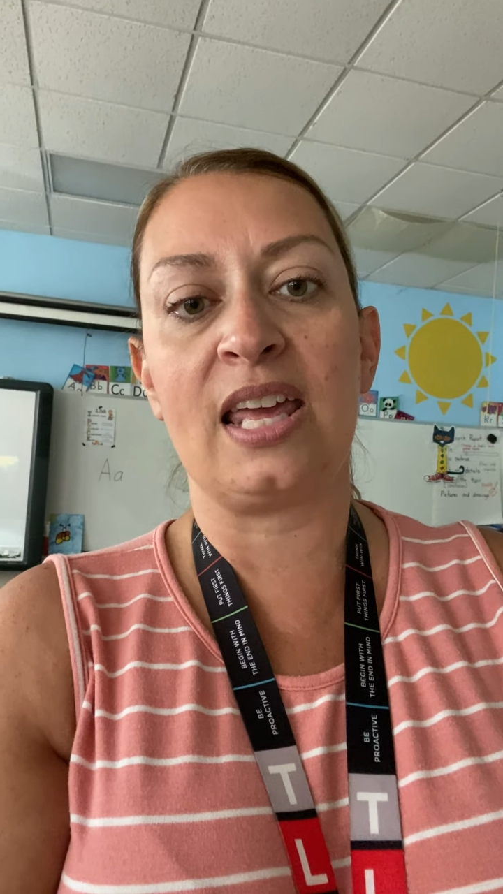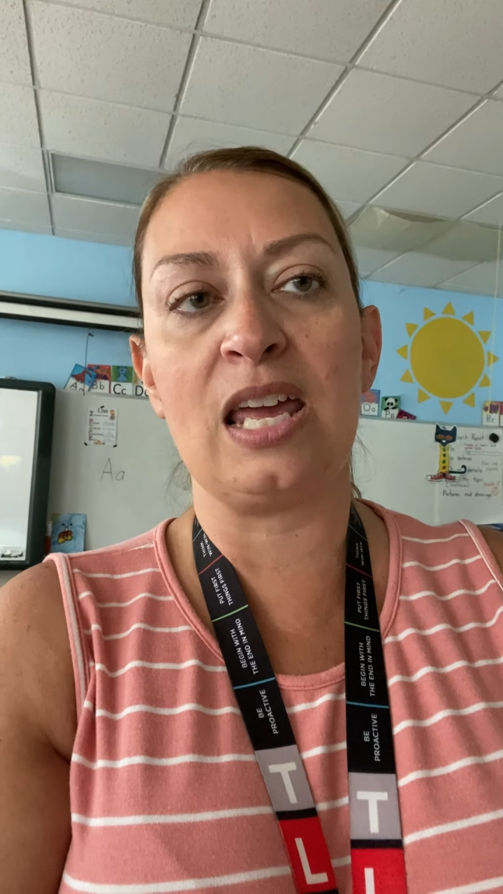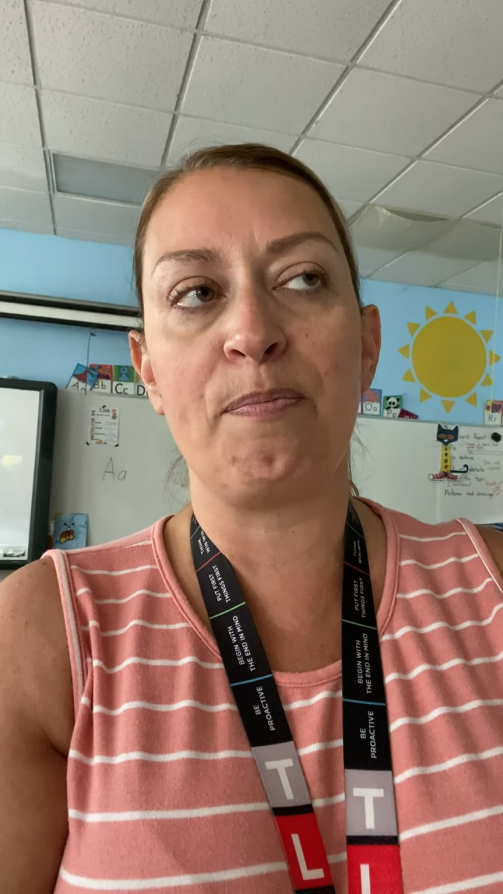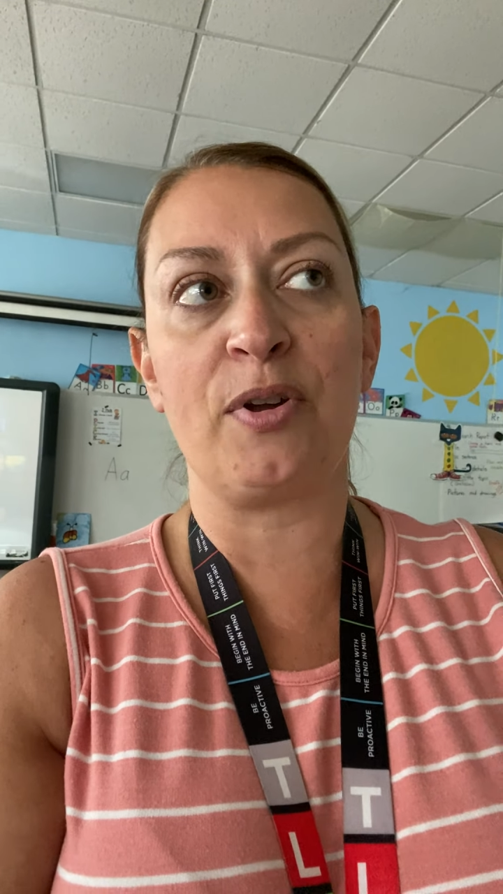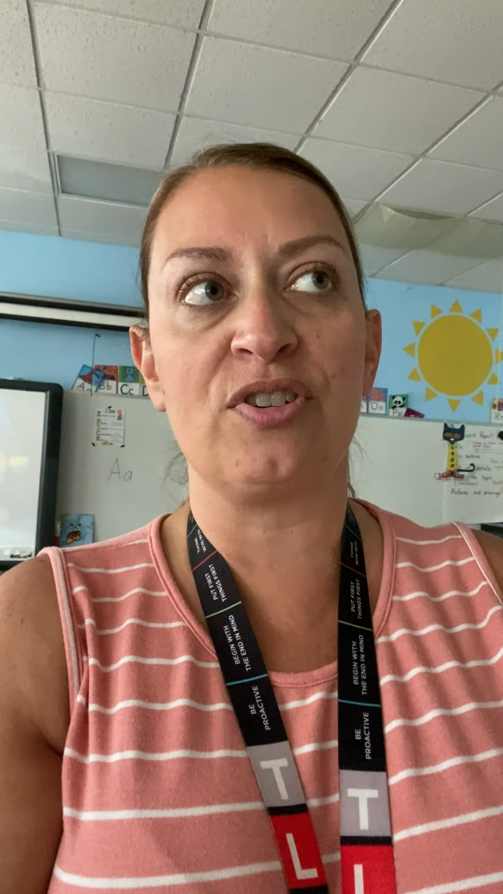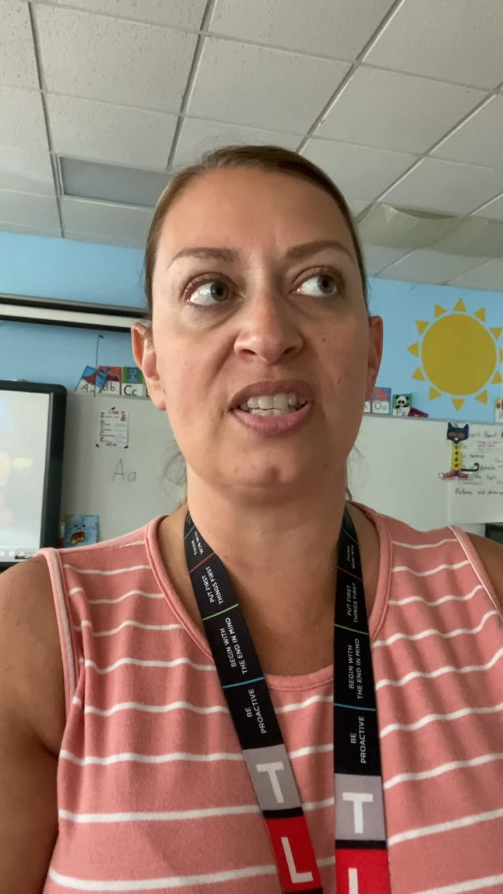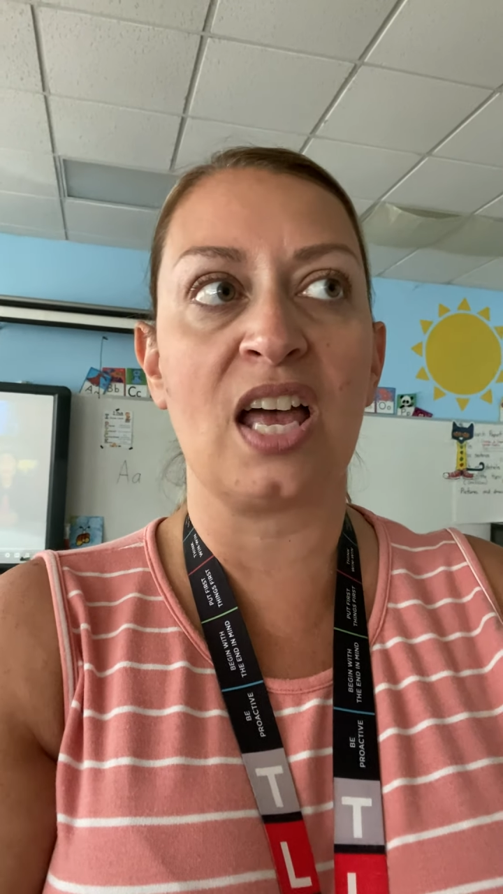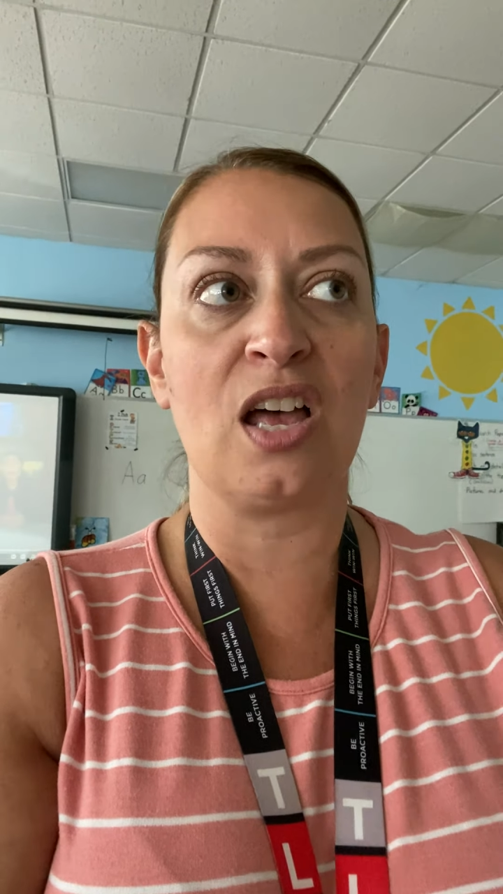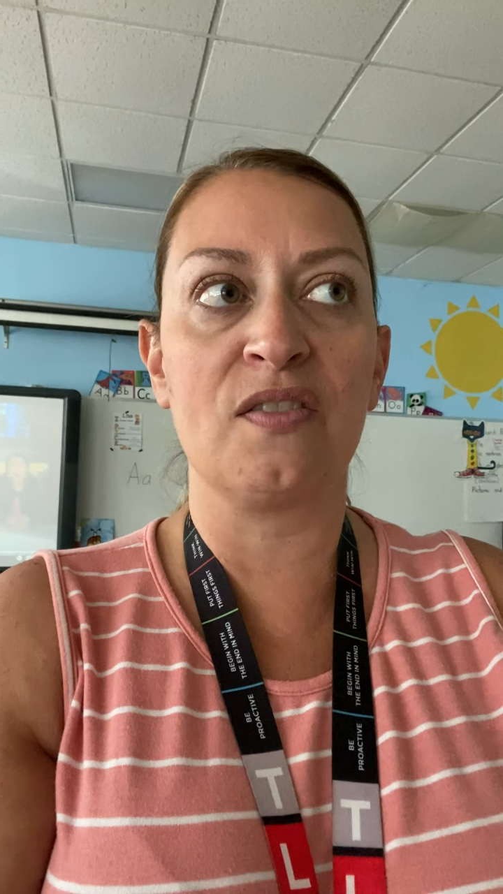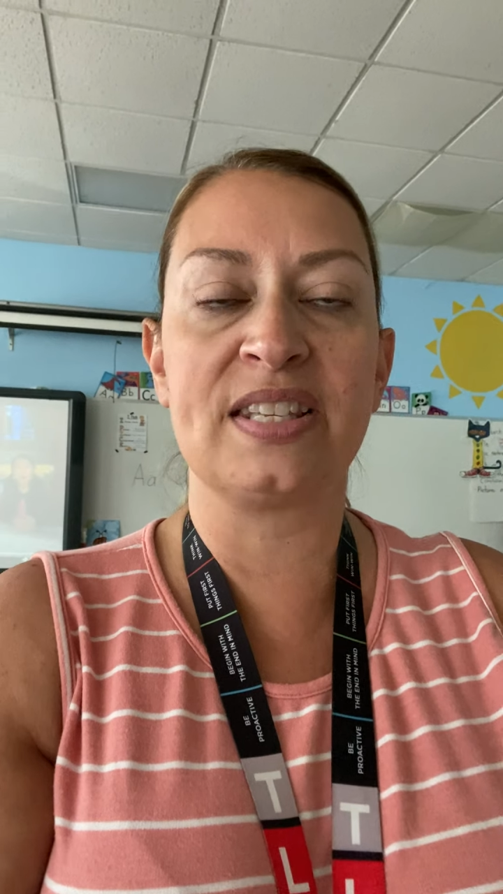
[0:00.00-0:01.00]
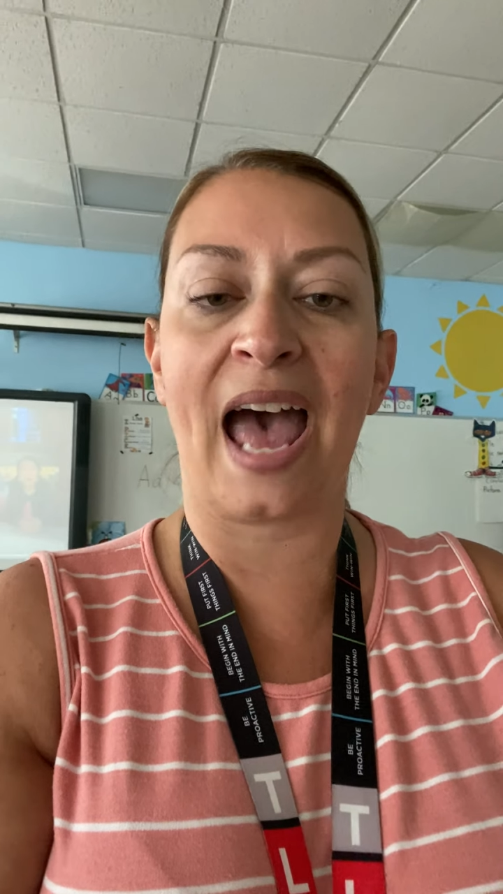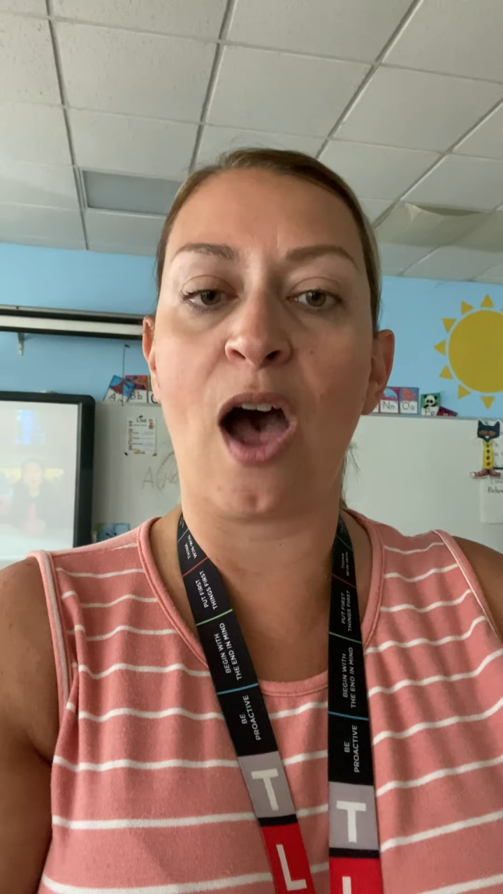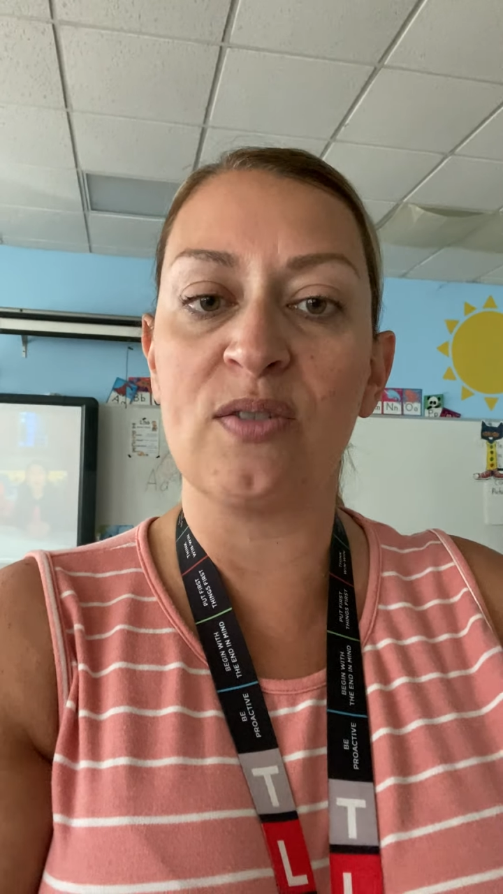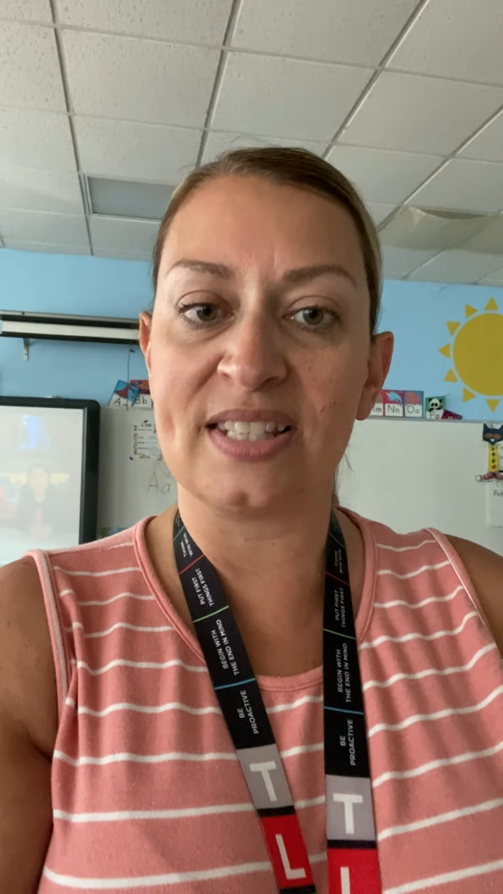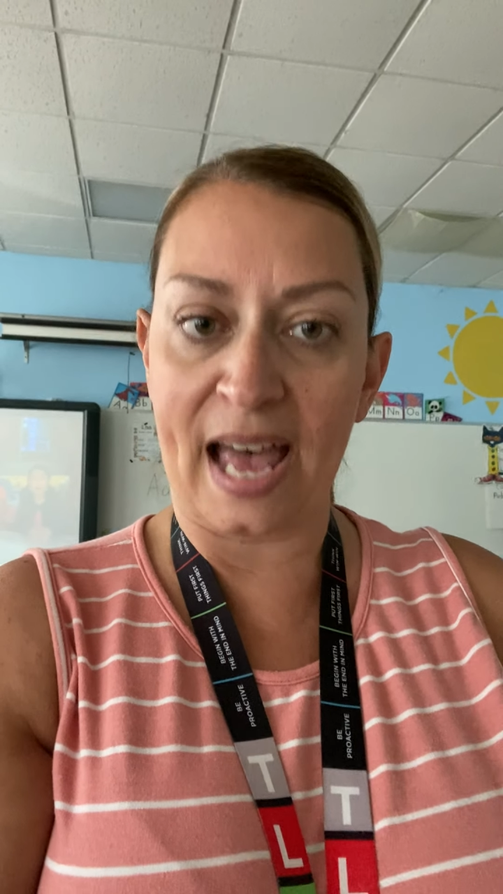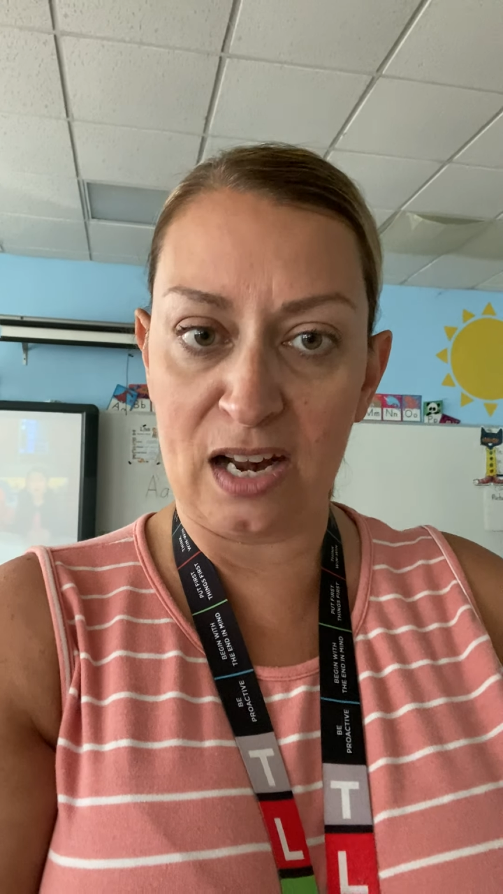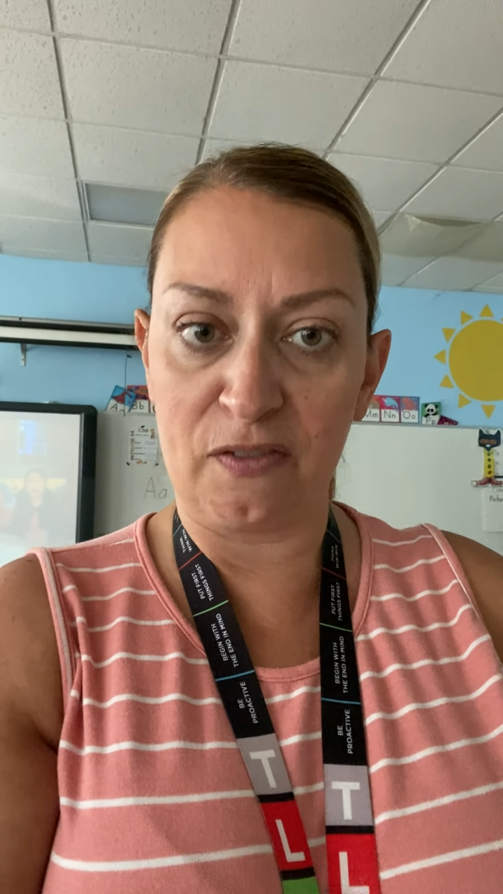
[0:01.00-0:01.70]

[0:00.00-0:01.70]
keep yourselves outside